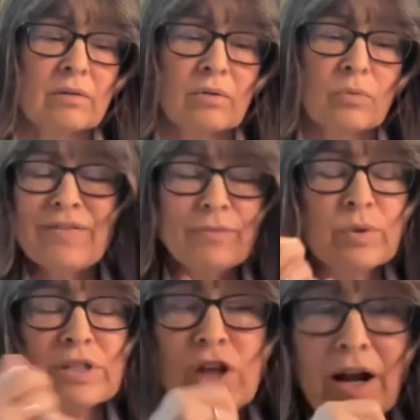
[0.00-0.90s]
we haven't
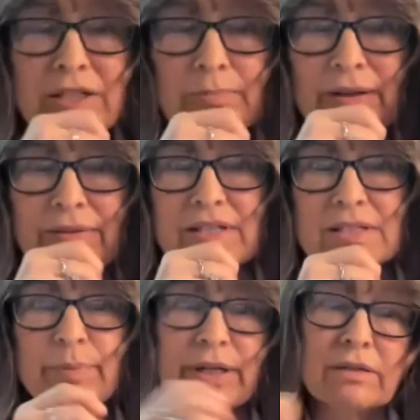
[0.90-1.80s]
really talked about
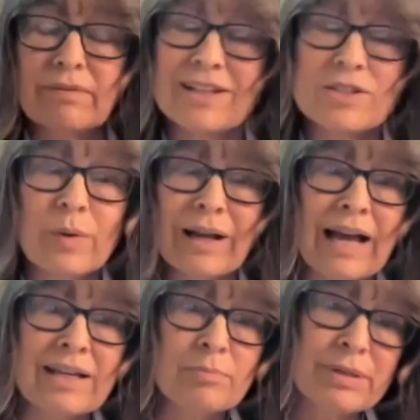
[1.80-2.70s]
this, but that's what
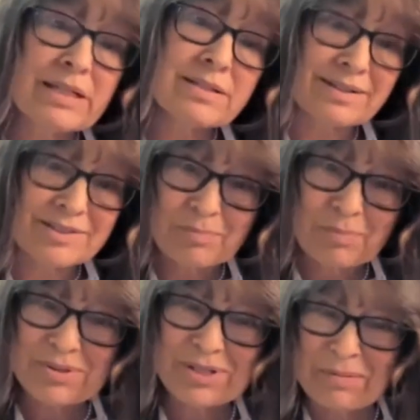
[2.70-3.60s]
IEPs are
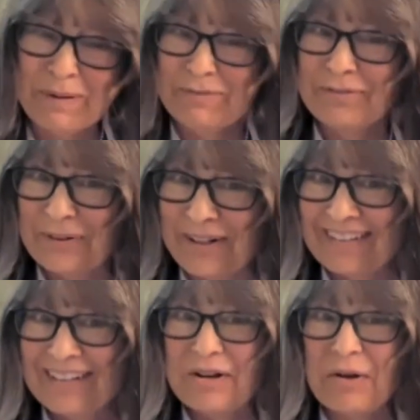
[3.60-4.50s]
supposed to be
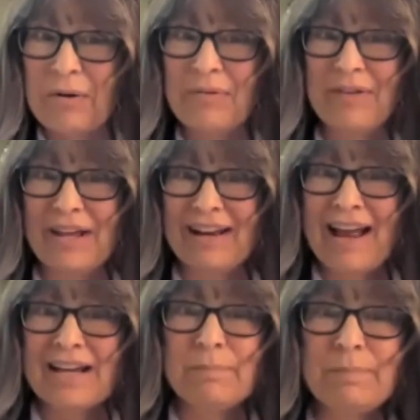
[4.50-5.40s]
for. An
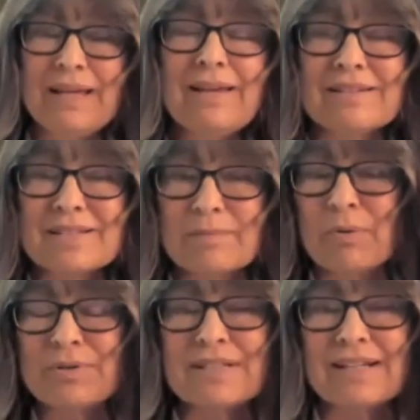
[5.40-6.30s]
IEP is
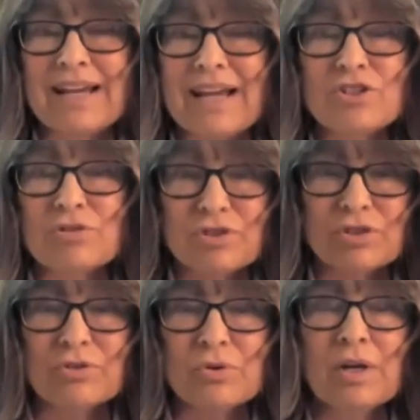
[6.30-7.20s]
supposed to get you
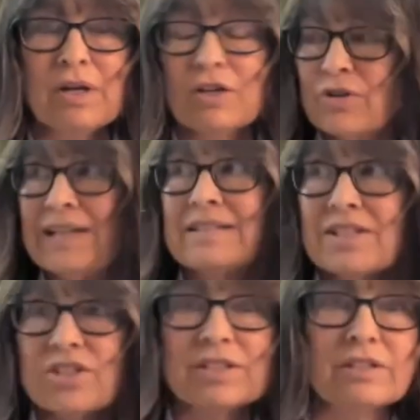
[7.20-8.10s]
to
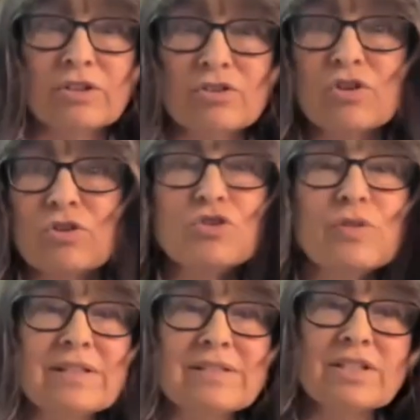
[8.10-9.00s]
transition, your
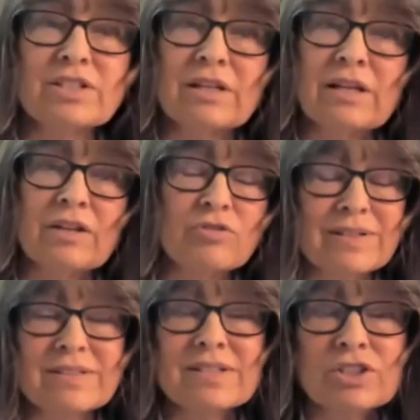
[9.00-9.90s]
transition and
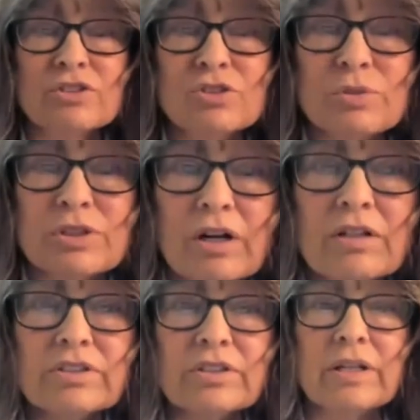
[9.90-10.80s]
transition to
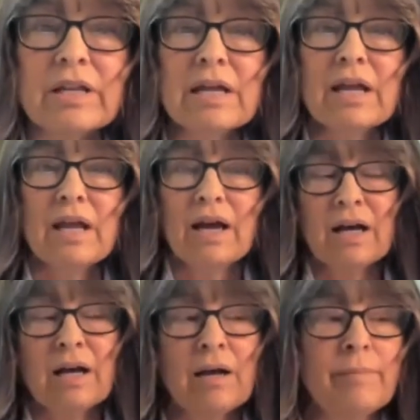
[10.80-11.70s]
adulthood.
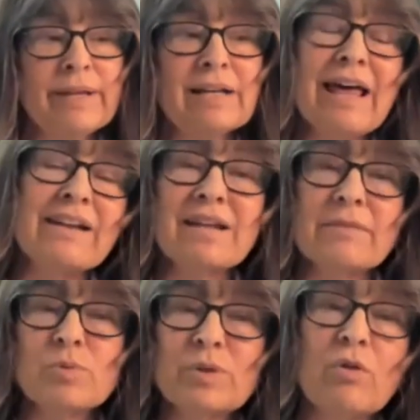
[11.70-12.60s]
And a lot of
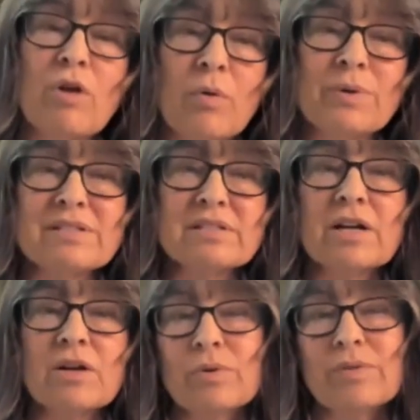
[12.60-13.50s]
times we don't always
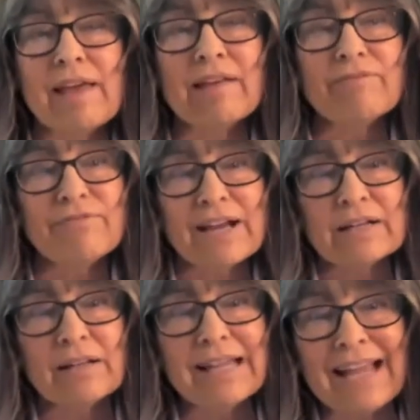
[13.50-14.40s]
start with that
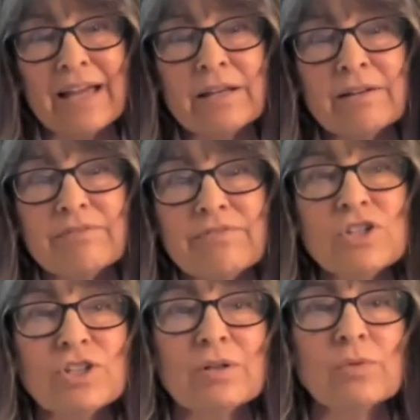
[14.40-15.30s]
final end
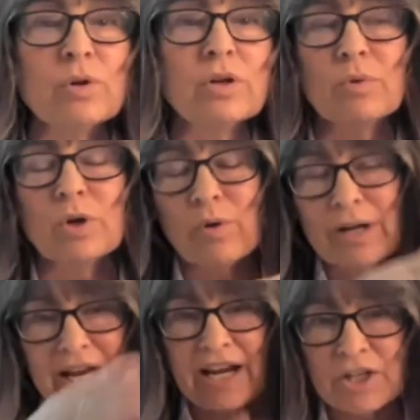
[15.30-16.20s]
vision. We're
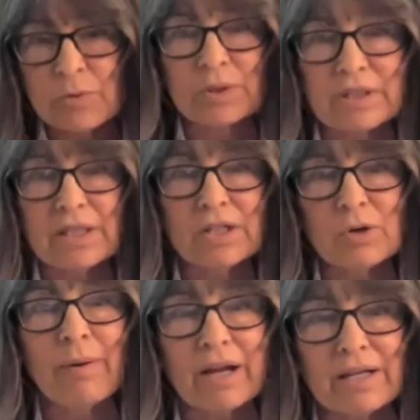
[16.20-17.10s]
going annually,
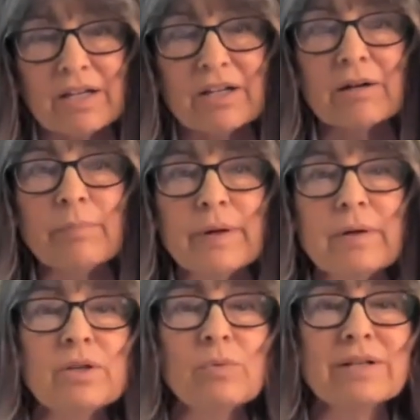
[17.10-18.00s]
year by year, but
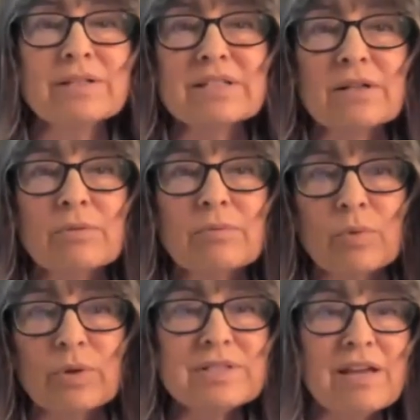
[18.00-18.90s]
you want to start with
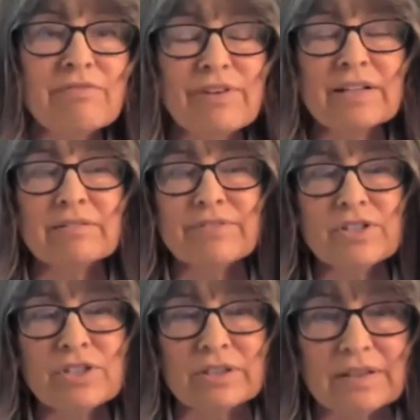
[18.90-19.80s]
what is that final
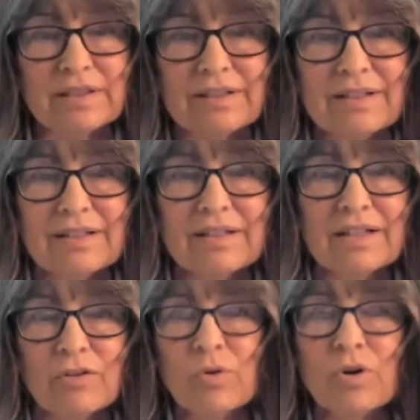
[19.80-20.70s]
vision
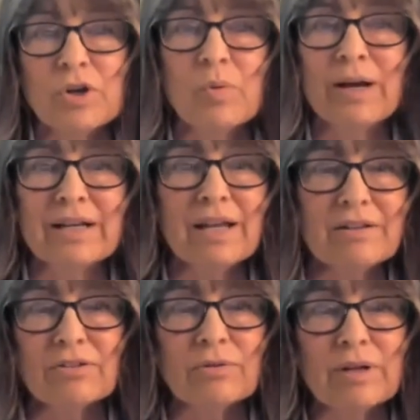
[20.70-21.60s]
of where you want to get
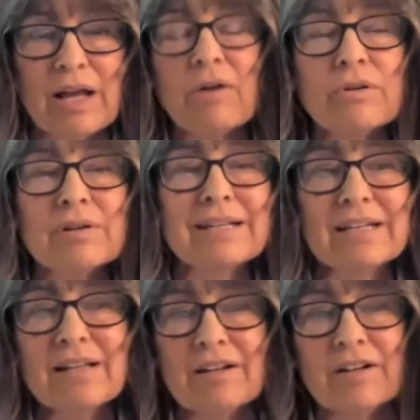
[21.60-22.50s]
to and how are you going to
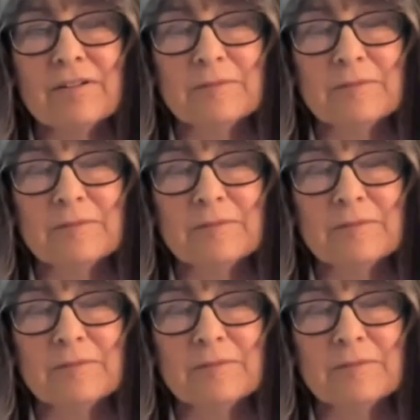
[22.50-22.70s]
get there?